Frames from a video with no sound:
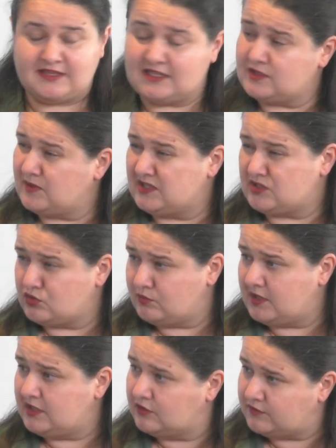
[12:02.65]
That's why so
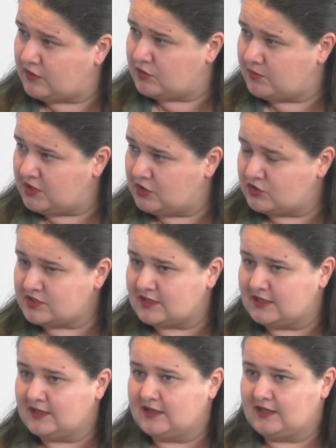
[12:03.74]
many of our mayors
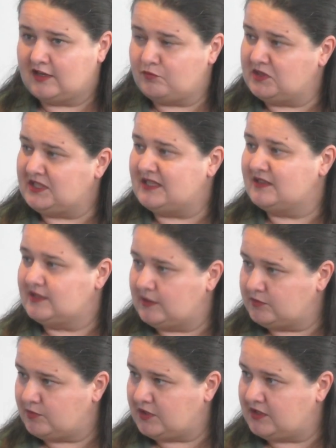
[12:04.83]
have been
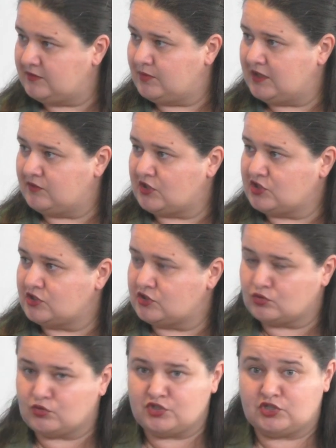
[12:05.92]
kidnapped by, by Russians,
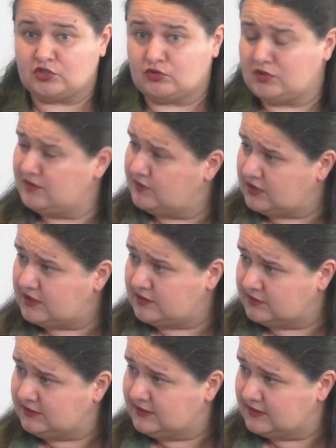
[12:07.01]
tortured, or even
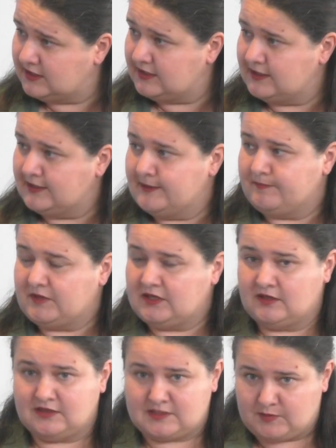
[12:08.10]
killed. Mm -hmm
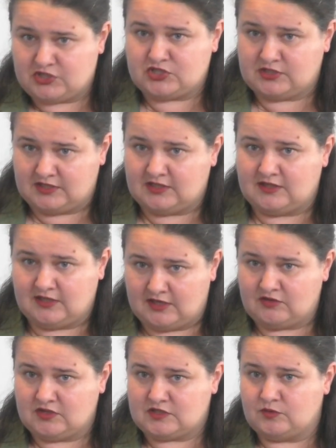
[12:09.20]
uh, especially in the
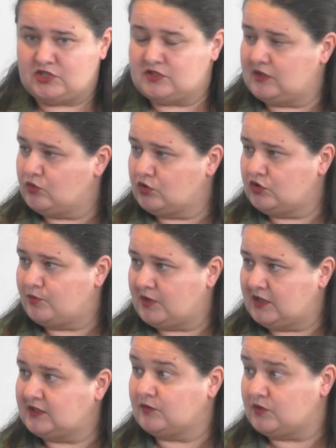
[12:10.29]
areas which they
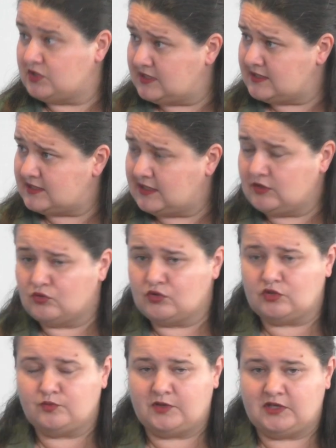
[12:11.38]
occupied and which they stay
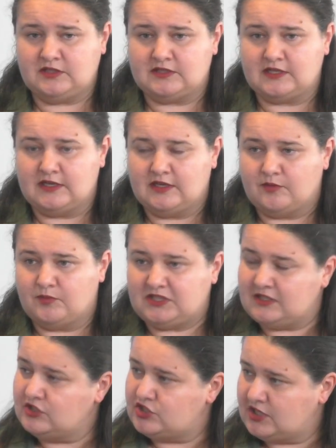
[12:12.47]
occupied. But
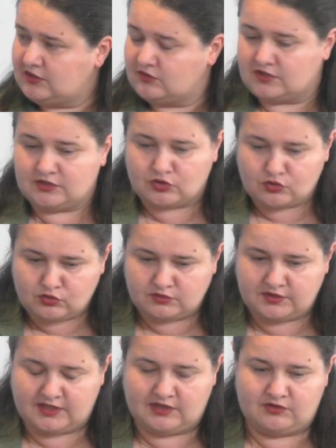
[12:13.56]
in general, all
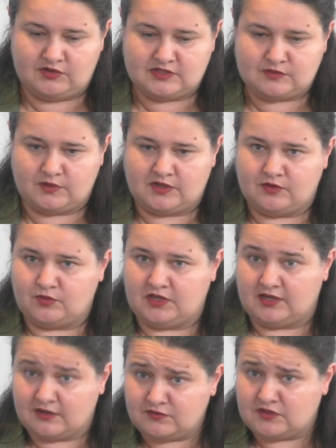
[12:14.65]
the areas where we
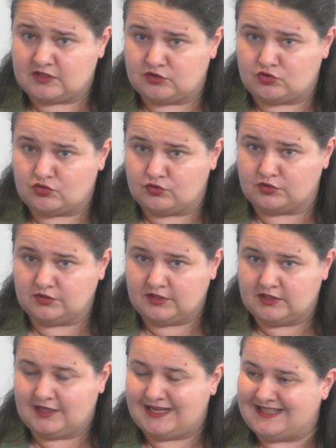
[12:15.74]
have the control,
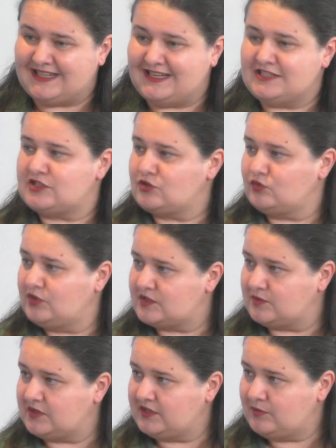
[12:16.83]
and as soon as
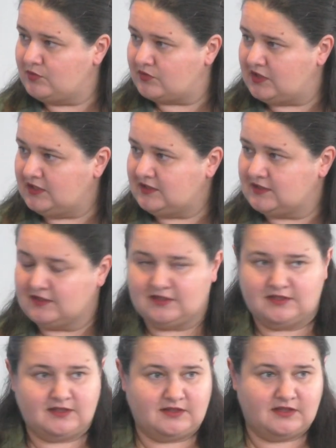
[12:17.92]
we liberate,
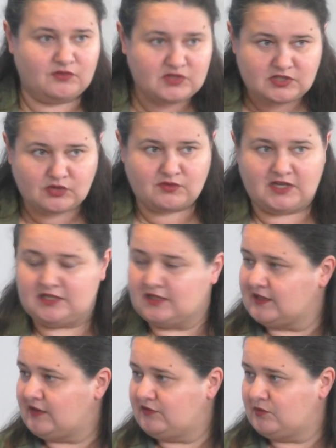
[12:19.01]
there is Ukrainian
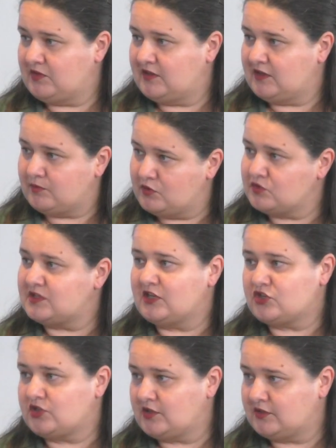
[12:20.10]
government there, both
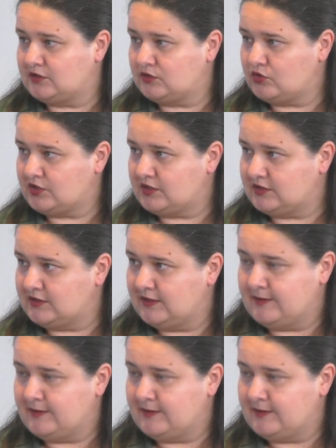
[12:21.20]
national and local.